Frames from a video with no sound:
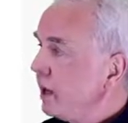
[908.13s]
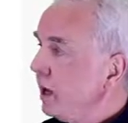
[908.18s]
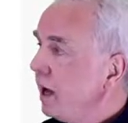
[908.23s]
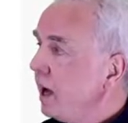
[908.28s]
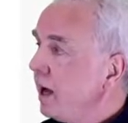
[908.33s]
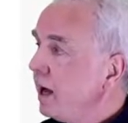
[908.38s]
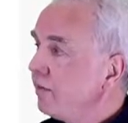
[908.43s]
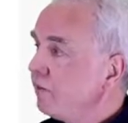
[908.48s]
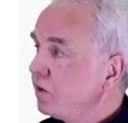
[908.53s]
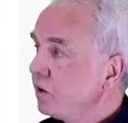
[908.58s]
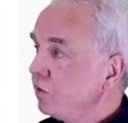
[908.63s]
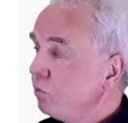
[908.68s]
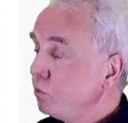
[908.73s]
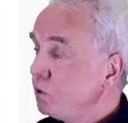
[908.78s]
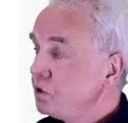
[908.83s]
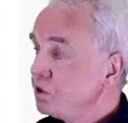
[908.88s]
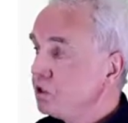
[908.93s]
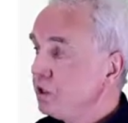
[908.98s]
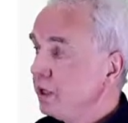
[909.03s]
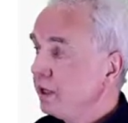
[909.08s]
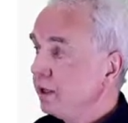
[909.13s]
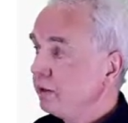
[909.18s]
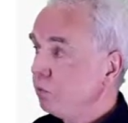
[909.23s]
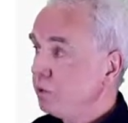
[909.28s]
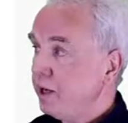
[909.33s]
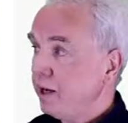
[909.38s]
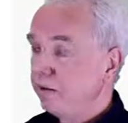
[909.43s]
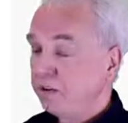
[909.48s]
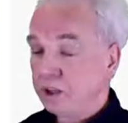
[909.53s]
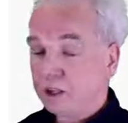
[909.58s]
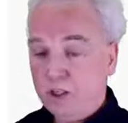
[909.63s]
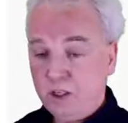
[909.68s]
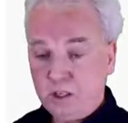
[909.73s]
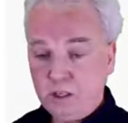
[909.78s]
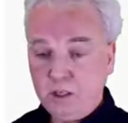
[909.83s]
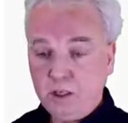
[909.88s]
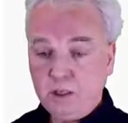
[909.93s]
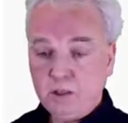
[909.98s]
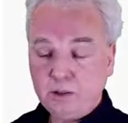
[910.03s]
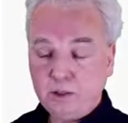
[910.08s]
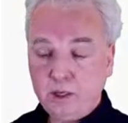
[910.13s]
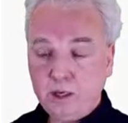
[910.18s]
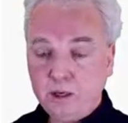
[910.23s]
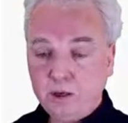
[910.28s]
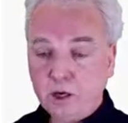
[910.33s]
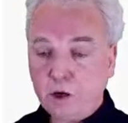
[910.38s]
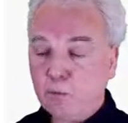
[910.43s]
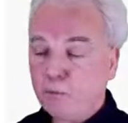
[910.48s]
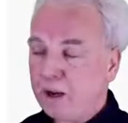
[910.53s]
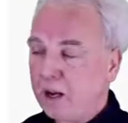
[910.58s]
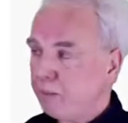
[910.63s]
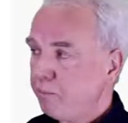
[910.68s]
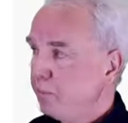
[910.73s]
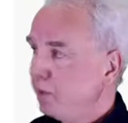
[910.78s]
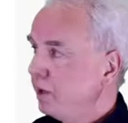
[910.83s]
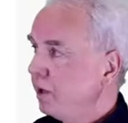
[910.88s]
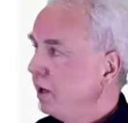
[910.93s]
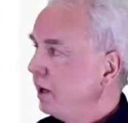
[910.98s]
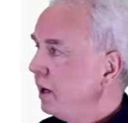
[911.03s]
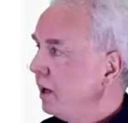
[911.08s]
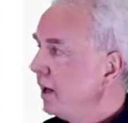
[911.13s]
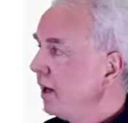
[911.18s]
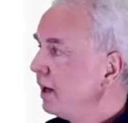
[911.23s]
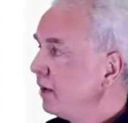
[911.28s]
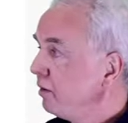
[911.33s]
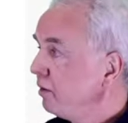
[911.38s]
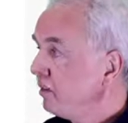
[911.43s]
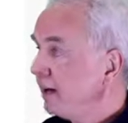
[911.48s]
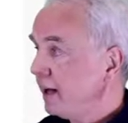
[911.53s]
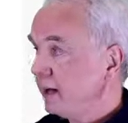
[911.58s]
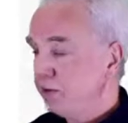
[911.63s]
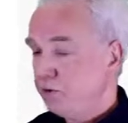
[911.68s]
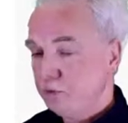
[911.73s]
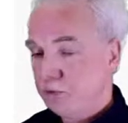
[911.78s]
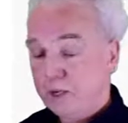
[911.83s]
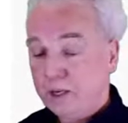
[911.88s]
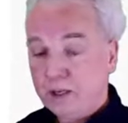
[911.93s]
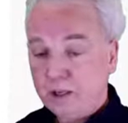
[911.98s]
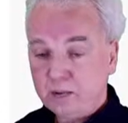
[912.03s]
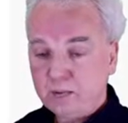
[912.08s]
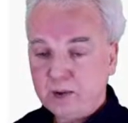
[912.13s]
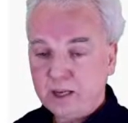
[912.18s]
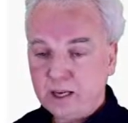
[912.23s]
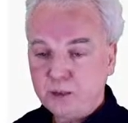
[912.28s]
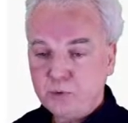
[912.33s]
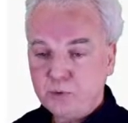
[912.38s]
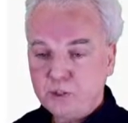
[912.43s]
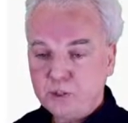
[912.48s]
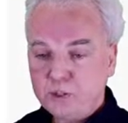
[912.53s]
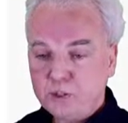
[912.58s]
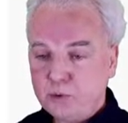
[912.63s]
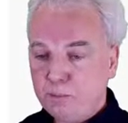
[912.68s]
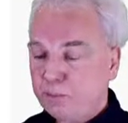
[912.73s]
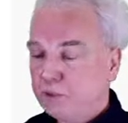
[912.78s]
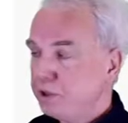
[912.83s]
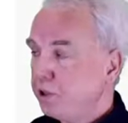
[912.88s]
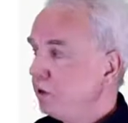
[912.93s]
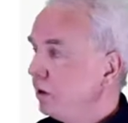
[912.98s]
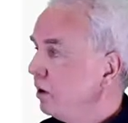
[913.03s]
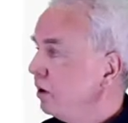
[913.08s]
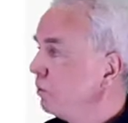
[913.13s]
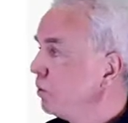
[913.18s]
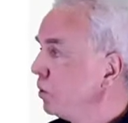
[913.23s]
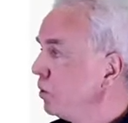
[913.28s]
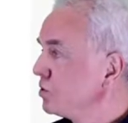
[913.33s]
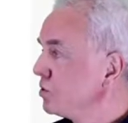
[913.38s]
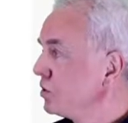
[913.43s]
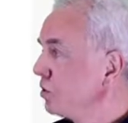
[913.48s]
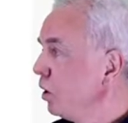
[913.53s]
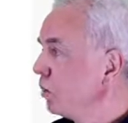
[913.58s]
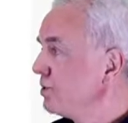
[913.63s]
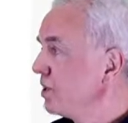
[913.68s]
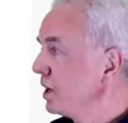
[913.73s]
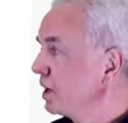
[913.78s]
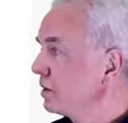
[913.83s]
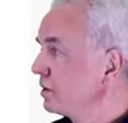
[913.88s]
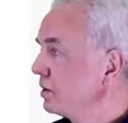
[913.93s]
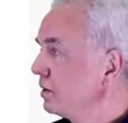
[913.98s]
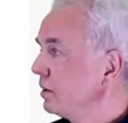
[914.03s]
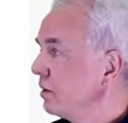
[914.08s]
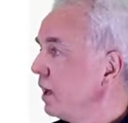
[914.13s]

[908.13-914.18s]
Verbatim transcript: and we see that we have a key in our map and a value, and that value is simply a person object.